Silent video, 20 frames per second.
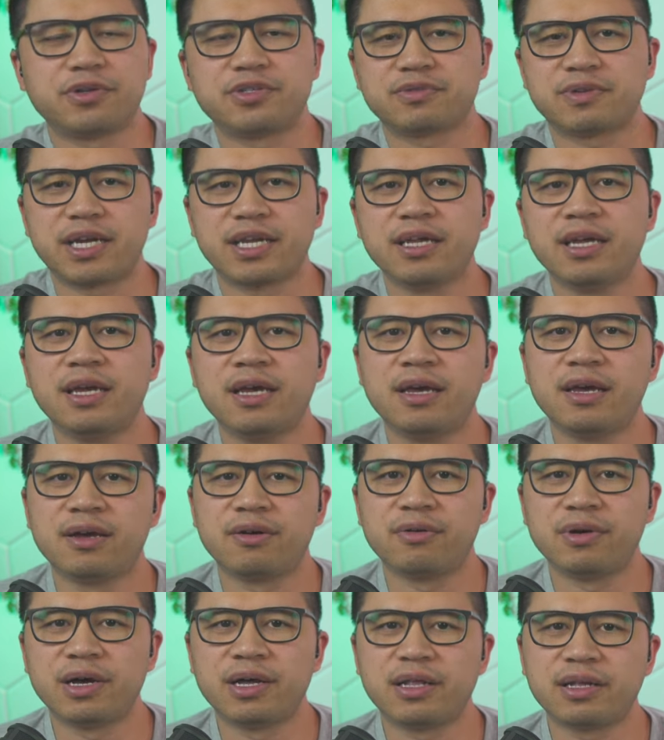right?
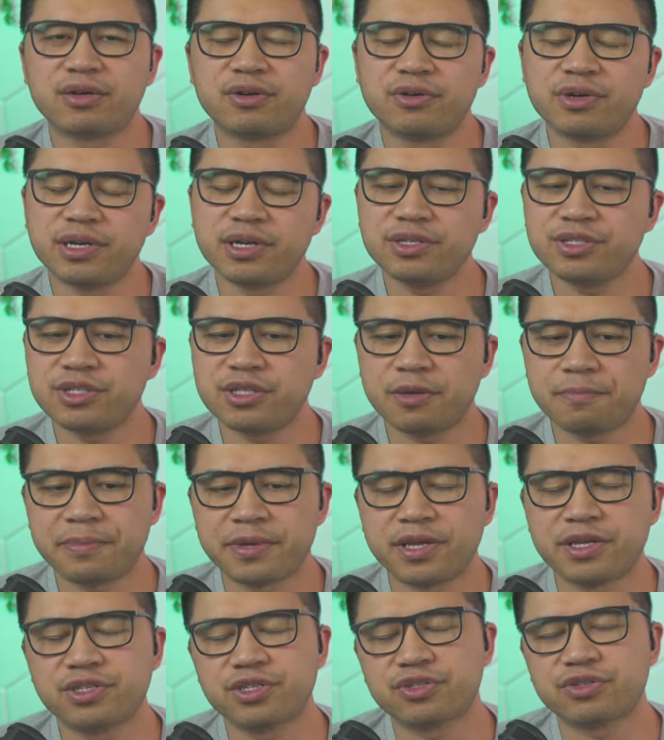Well, according to the
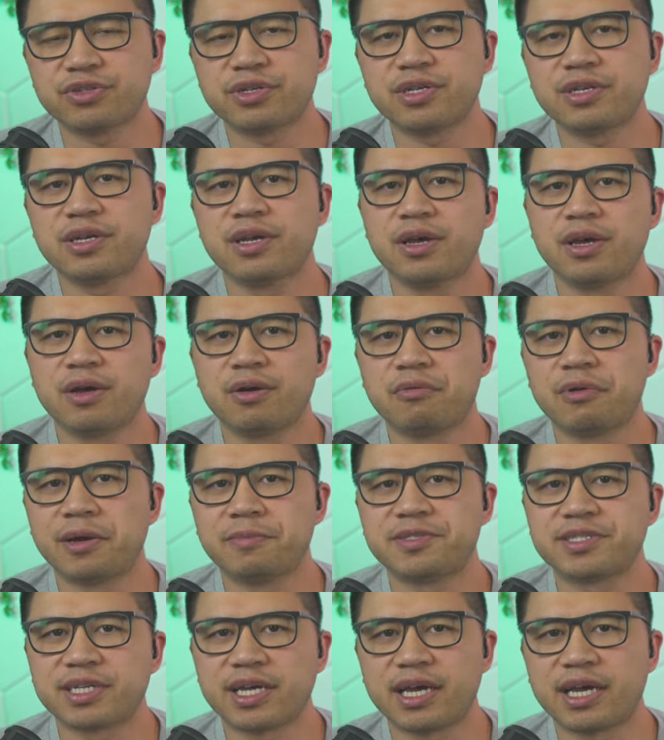Peachtree
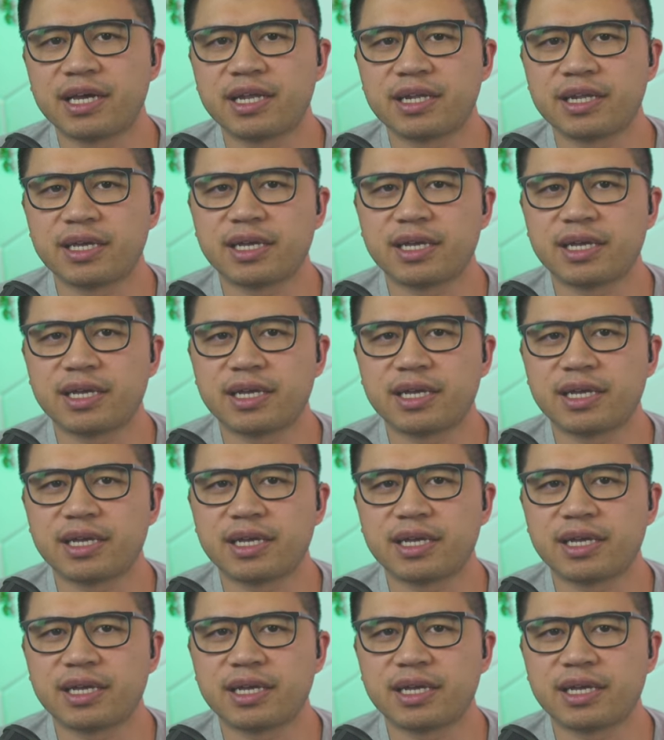website,